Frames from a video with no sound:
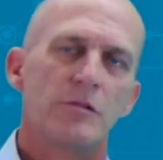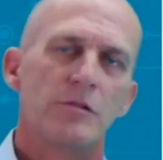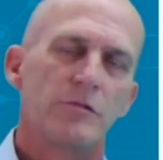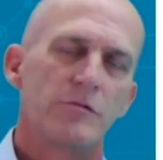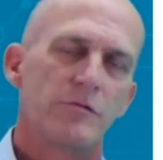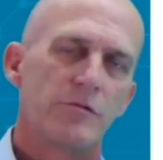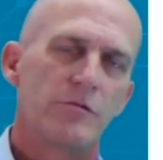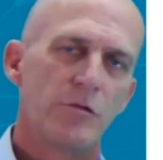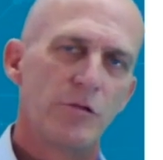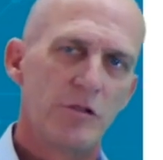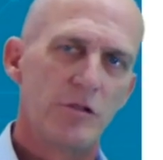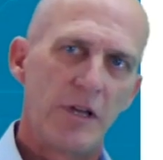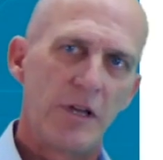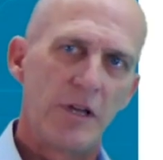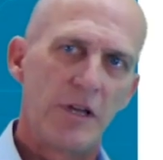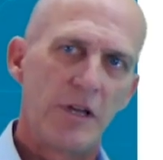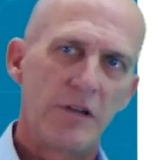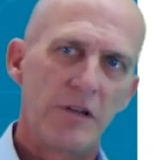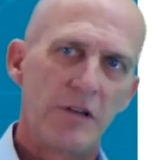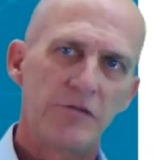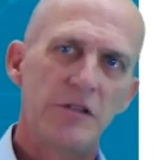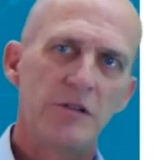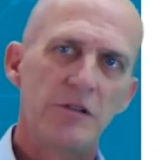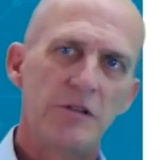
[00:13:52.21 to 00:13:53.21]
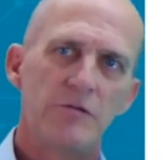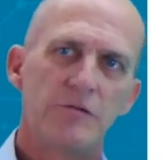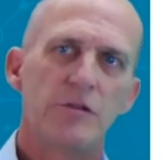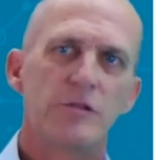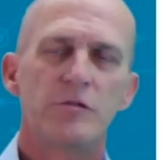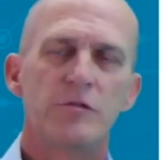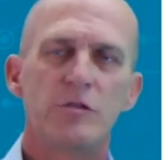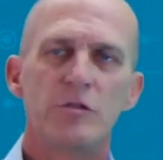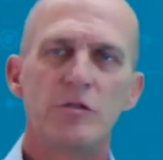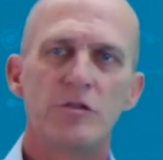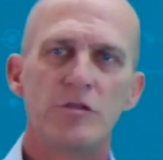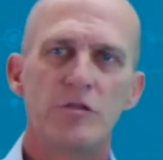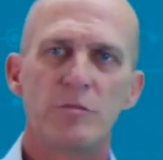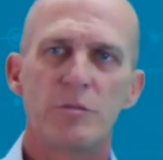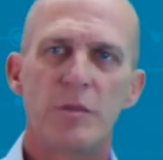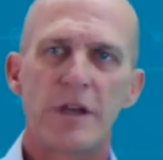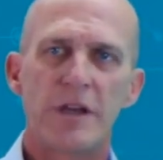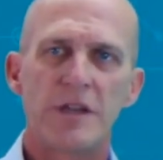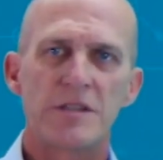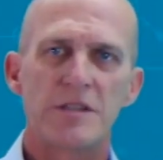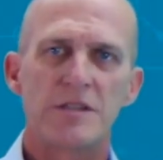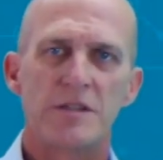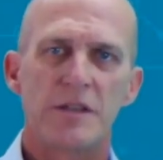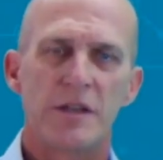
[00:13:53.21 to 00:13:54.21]
full FD for full
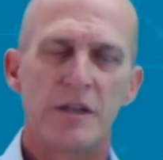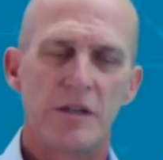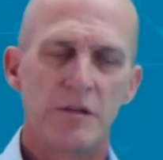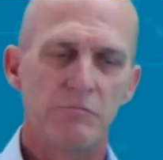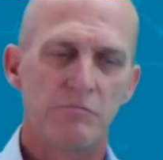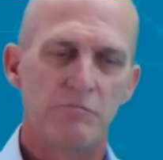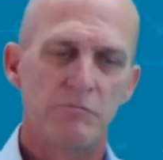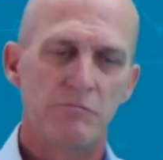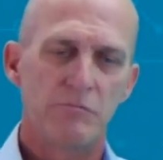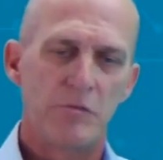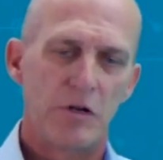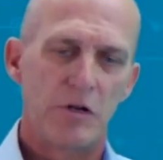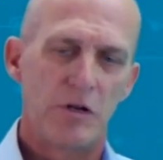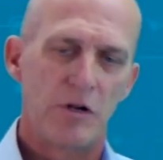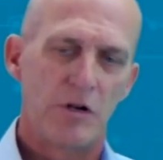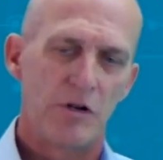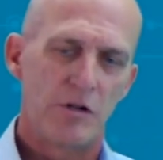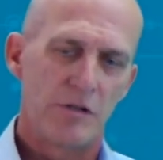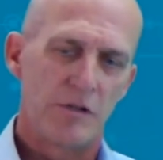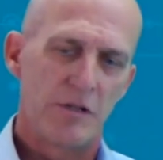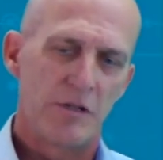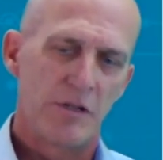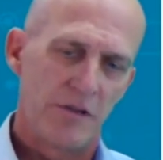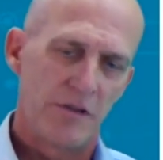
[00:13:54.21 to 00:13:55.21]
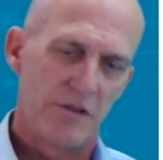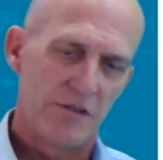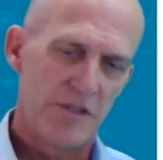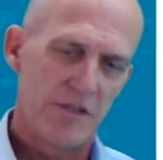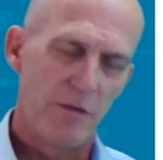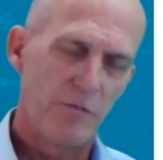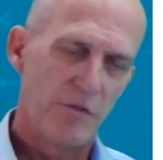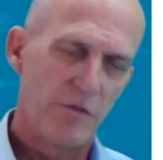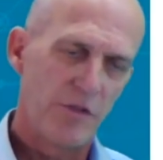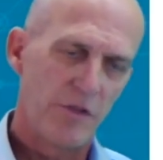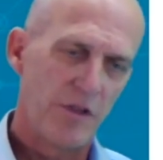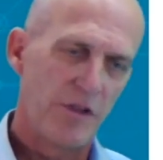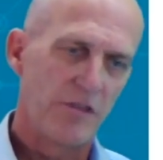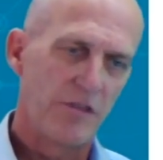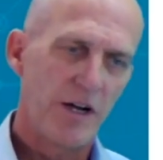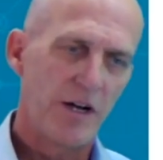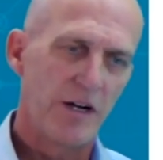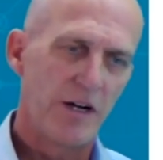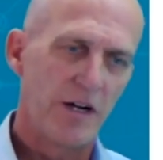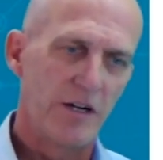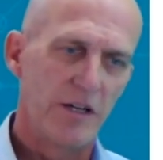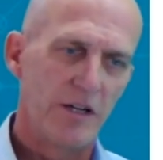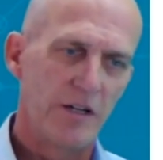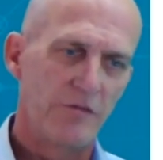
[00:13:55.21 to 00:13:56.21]
duplex. Same thing
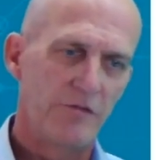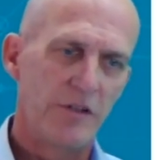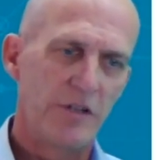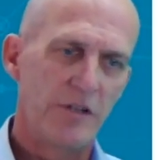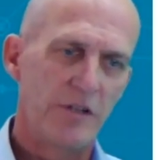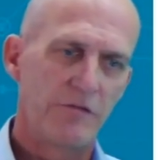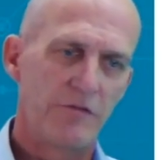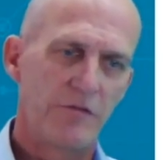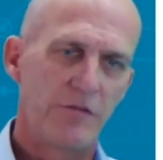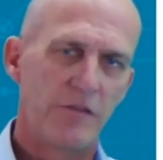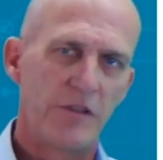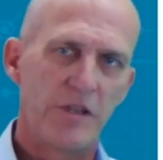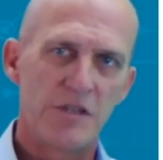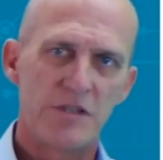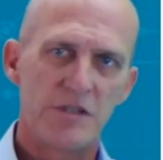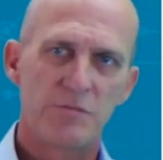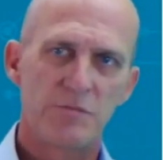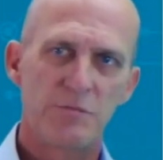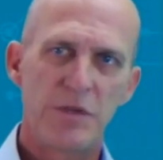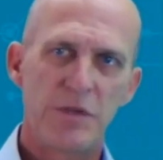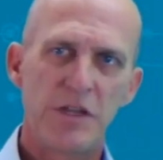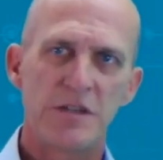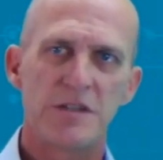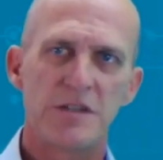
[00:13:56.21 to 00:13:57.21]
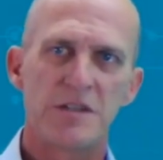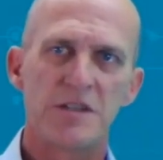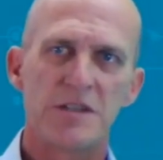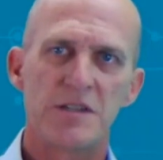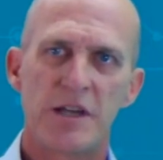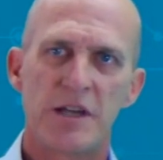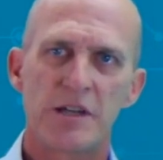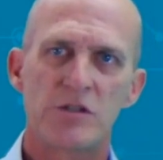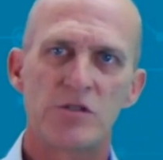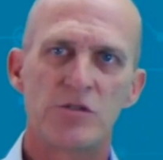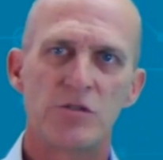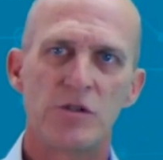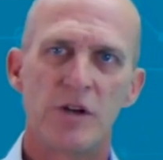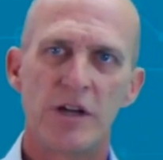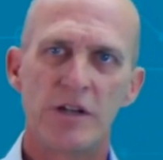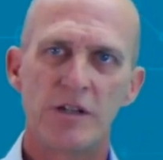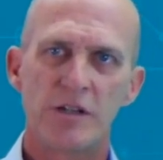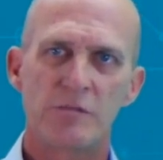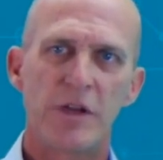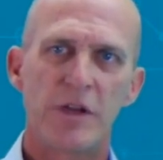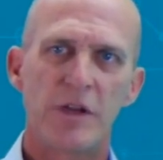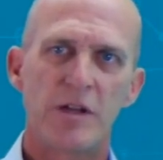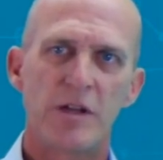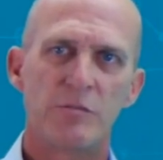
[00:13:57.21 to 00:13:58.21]
there. If the speed is set to 100
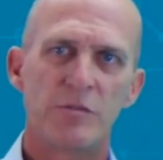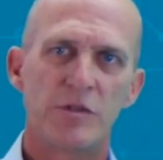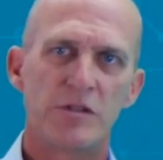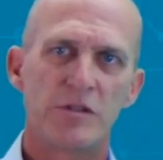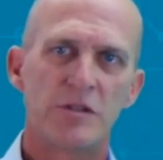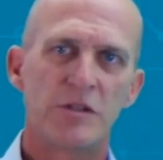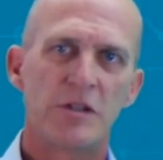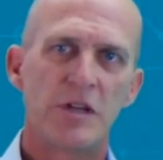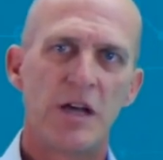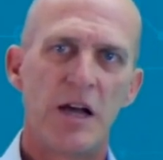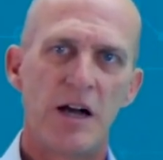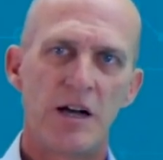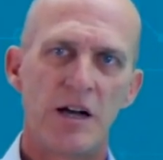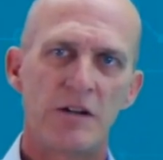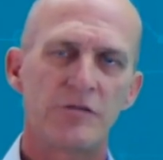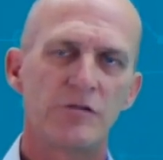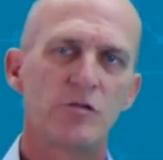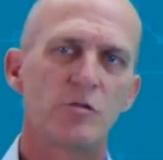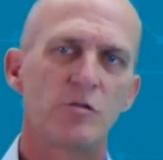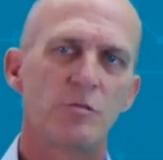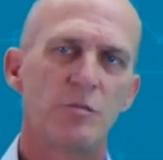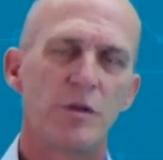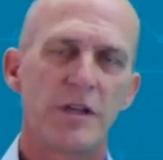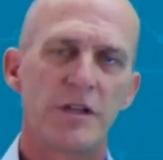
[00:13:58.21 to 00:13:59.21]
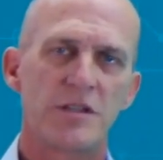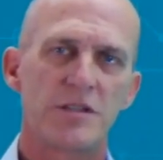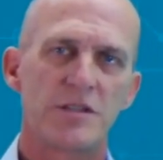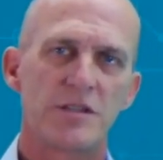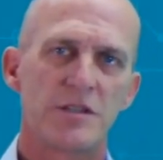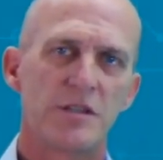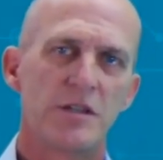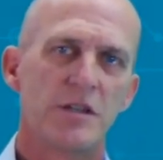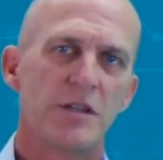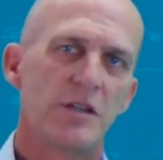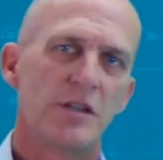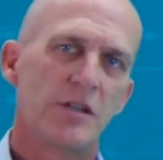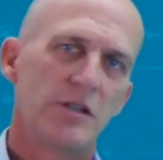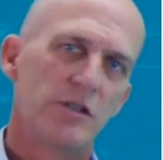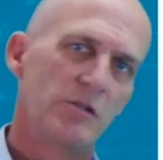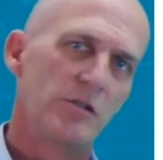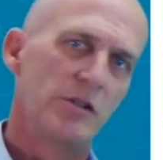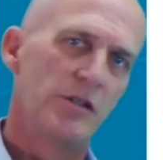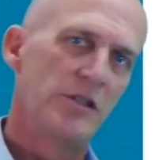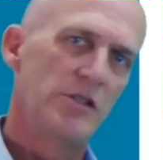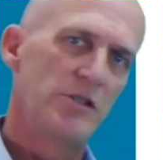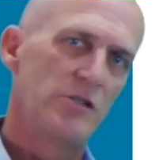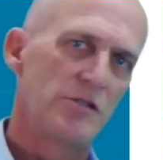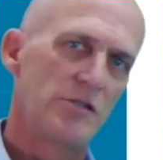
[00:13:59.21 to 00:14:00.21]
megabit half duplex, you
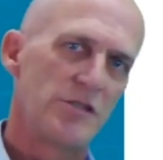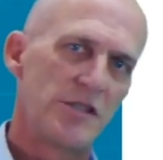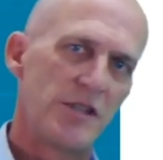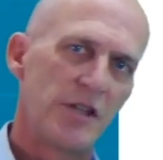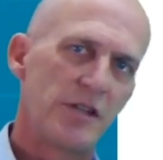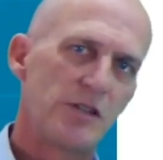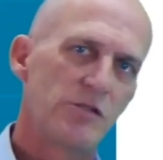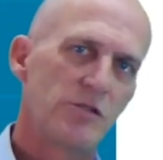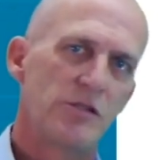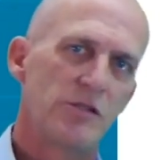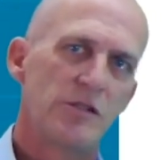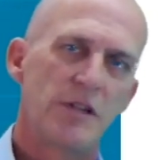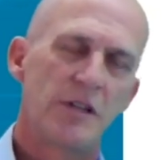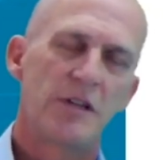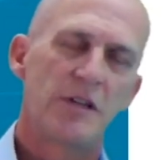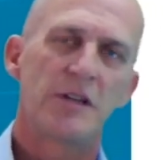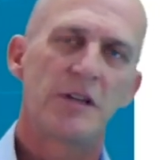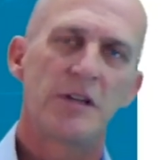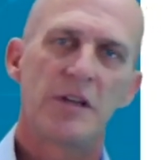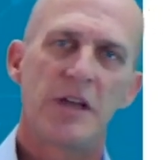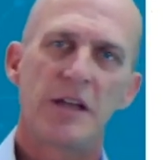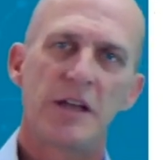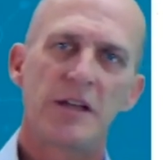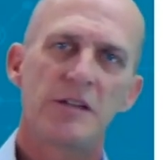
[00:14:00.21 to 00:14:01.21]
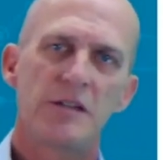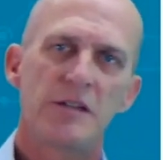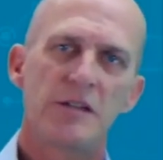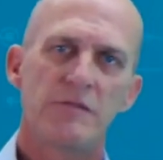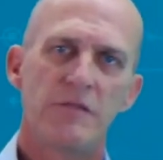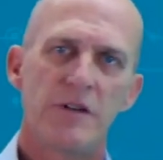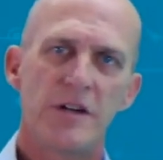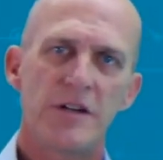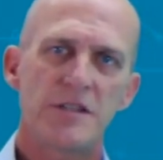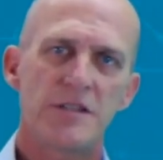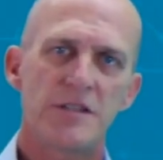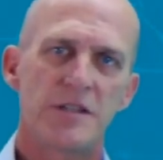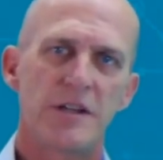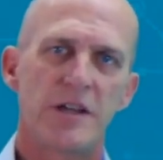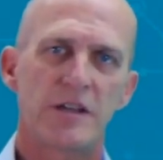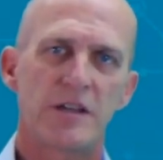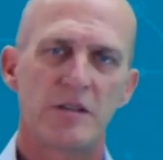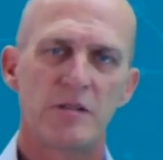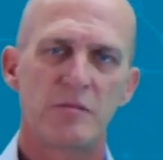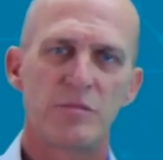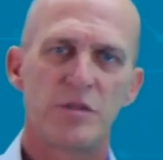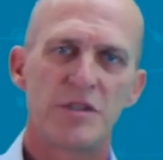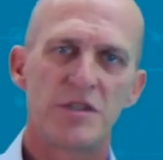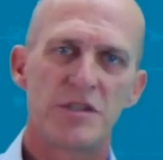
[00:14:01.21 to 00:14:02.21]
need to set your end device, like
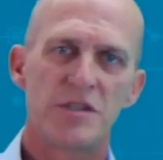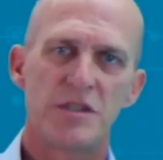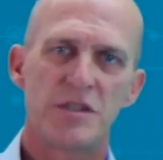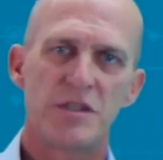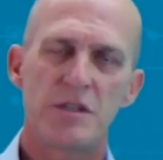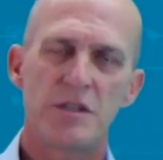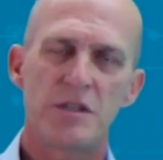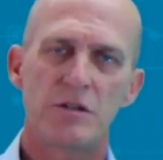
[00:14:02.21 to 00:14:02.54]
the PC